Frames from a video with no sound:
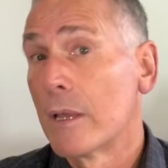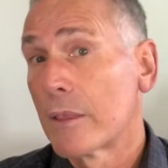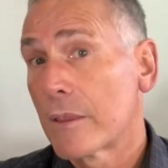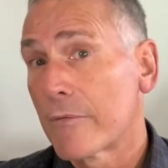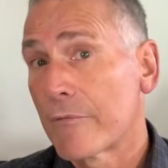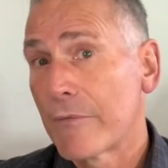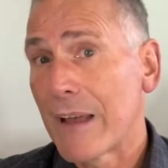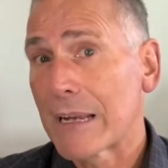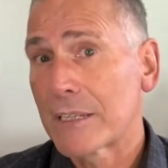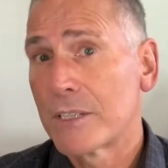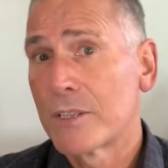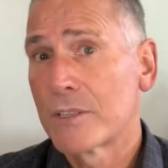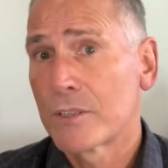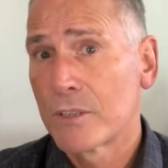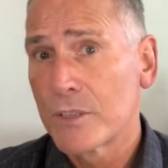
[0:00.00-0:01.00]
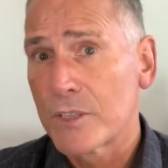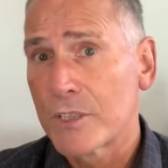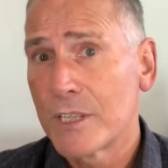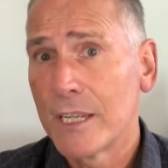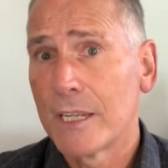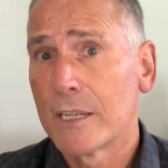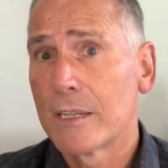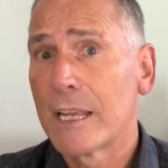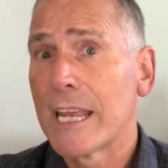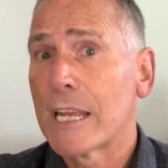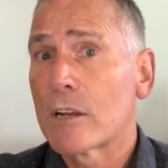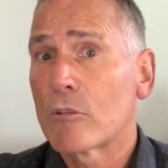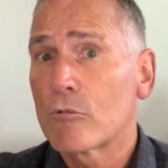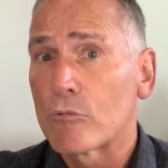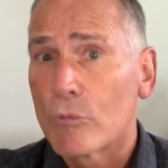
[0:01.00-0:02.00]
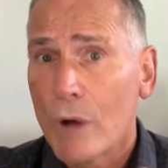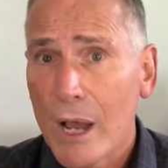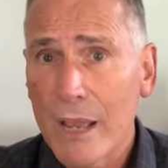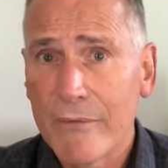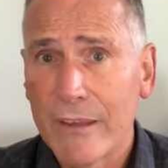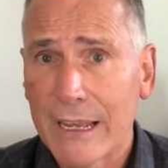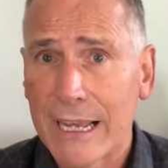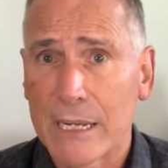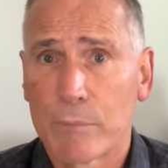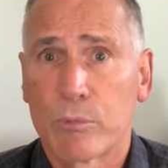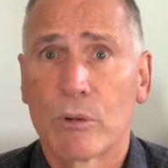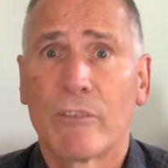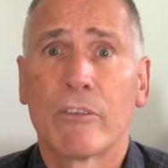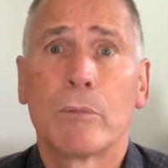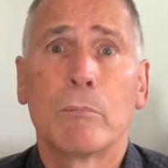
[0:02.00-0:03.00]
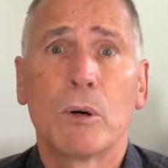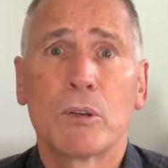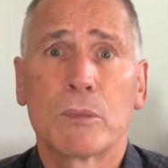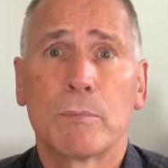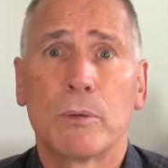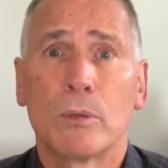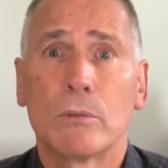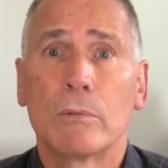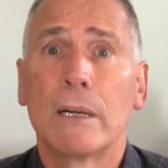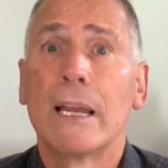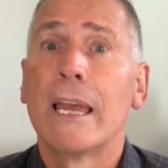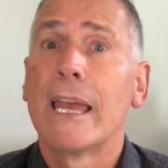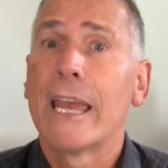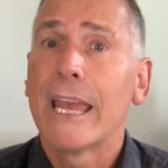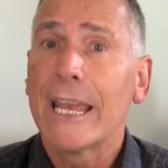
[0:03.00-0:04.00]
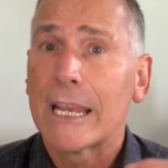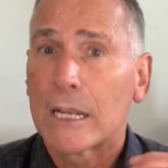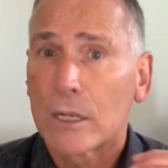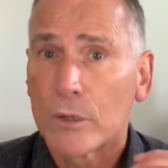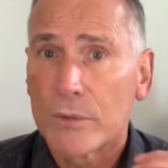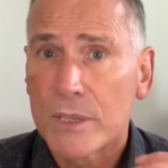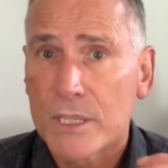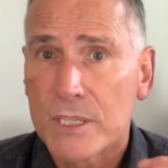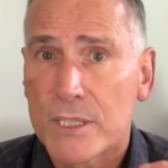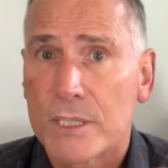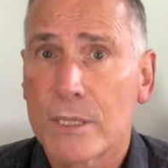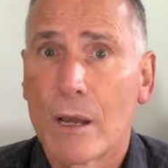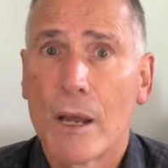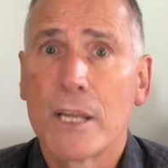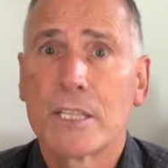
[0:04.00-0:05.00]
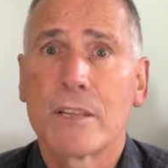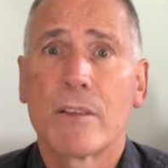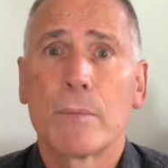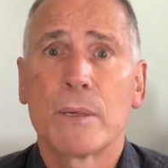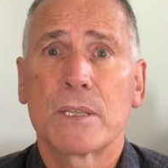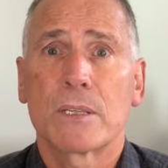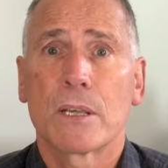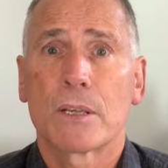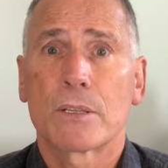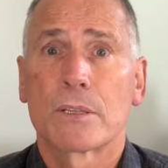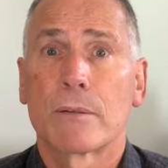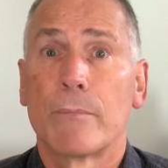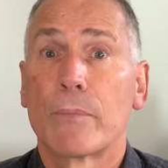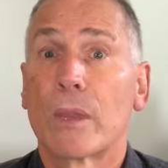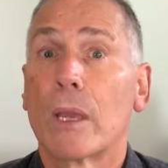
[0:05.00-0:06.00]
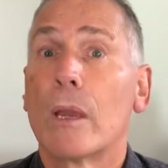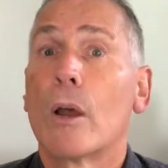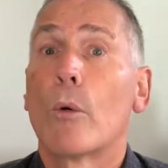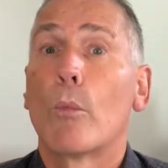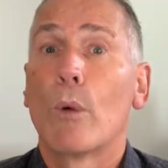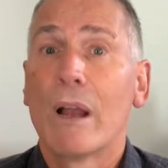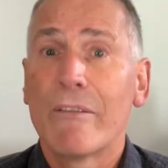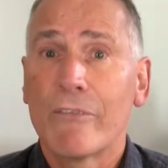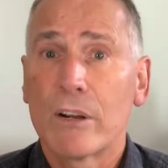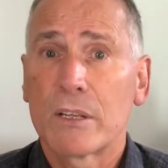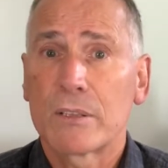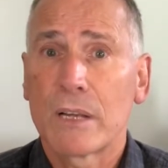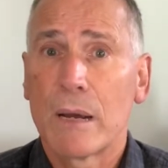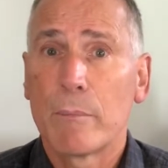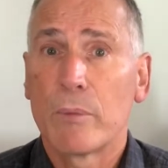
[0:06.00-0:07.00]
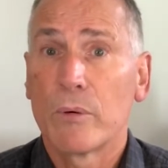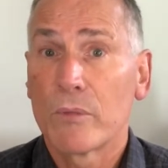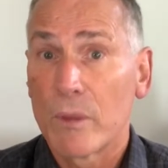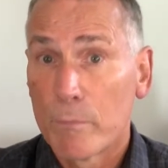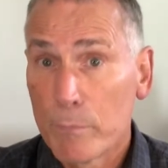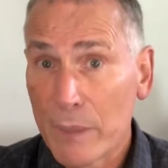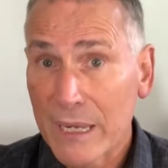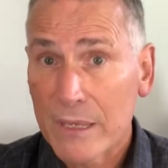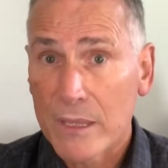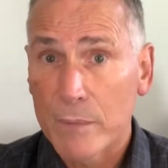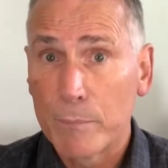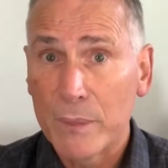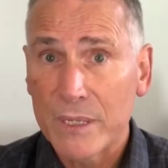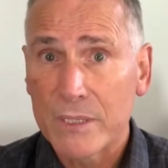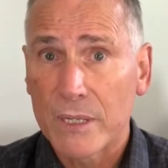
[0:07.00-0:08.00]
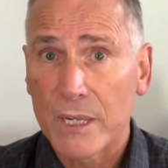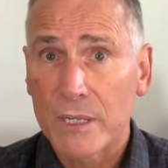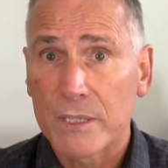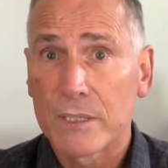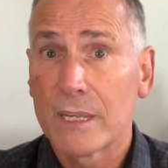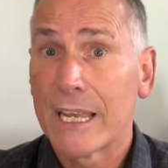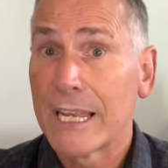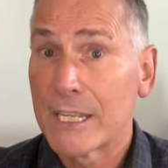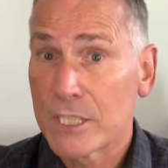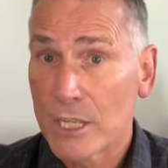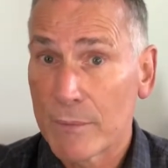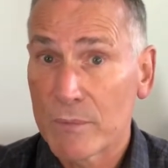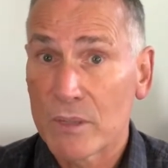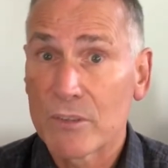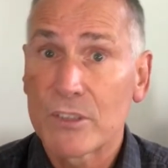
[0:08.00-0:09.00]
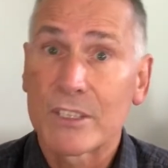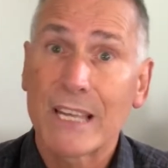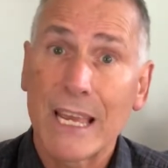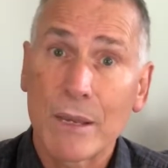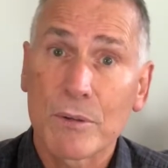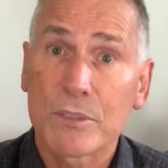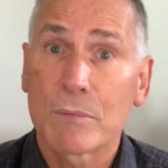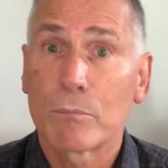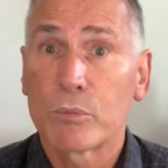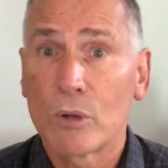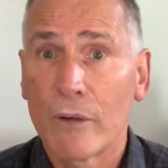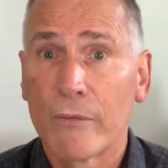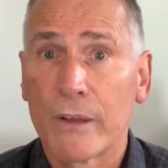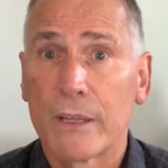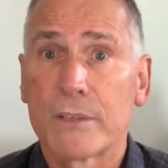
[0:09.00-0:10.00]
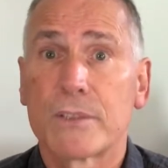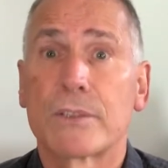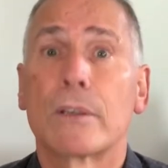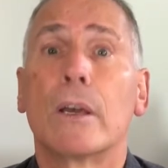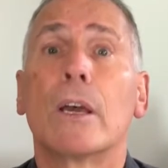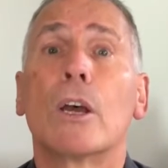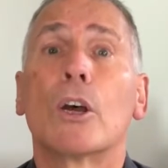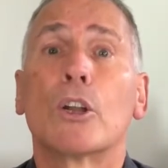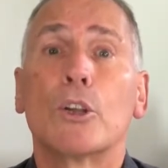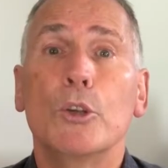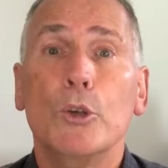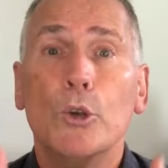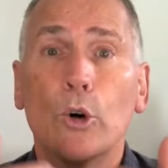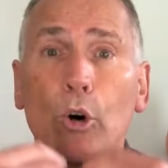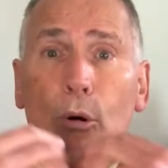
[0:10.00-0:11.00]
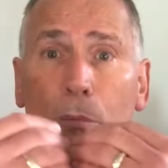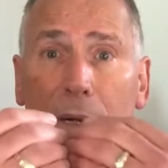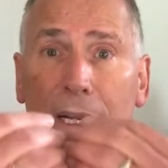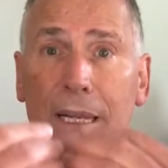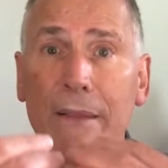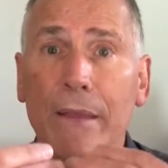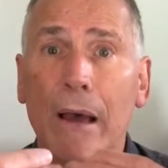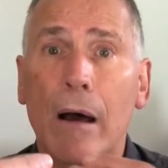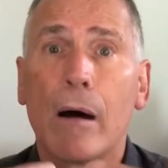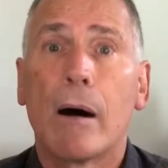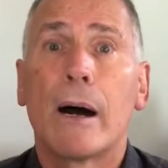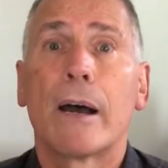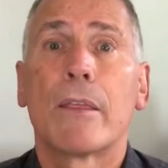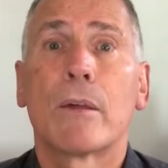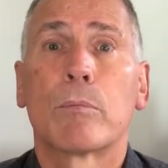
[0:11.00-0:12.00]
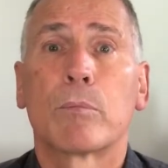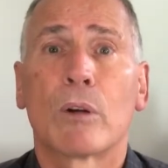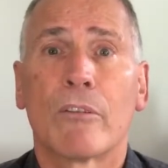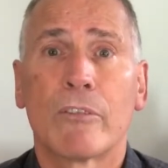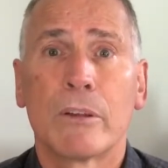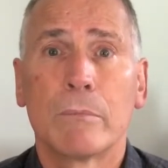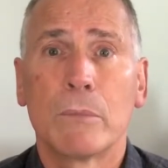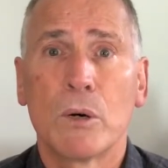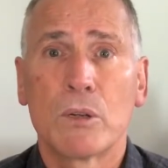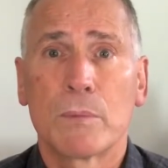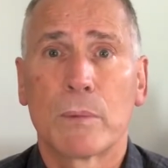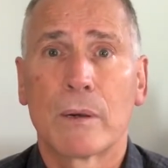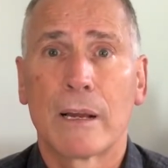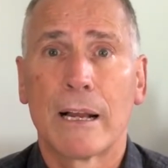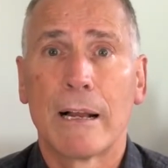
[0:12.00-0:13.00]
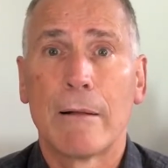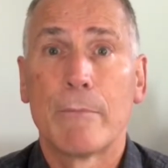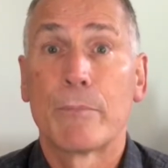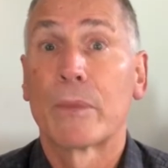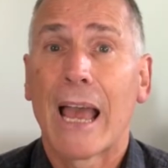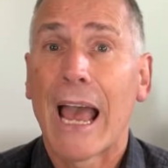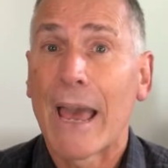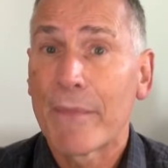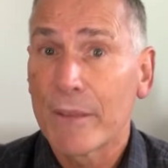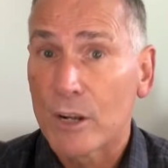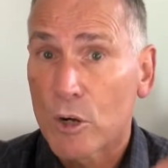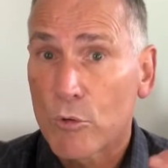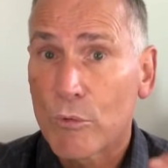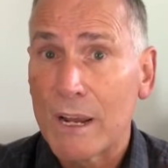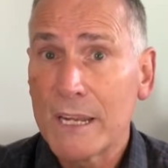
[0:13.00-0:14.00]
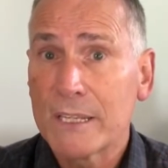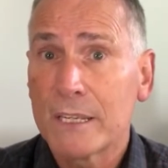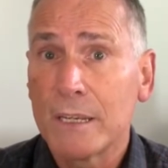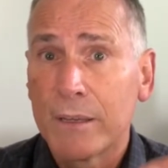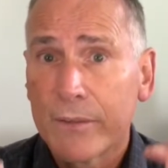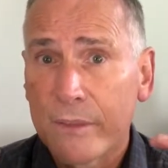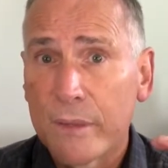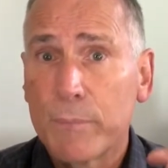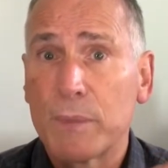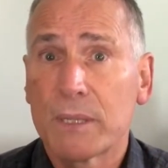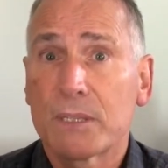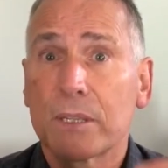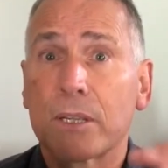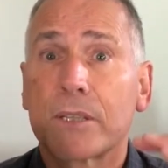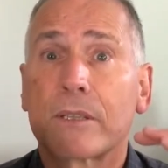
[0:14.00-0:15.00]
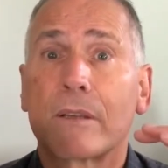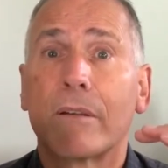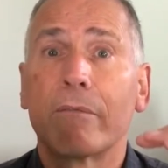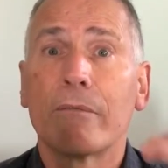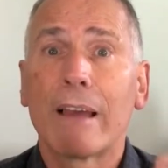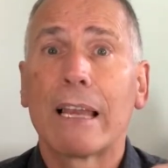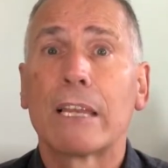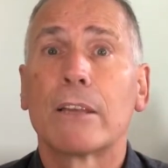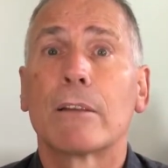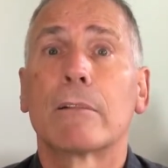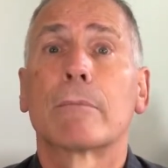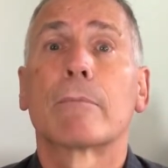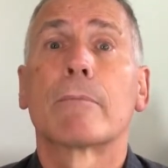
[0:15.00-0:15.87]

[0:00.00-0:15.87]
The factors considered in arriving at a profit multiple include the size of the business, where, for example, the bigger the business in terms of sales and profits, normally the higher the profit multiplier and the greater the business value.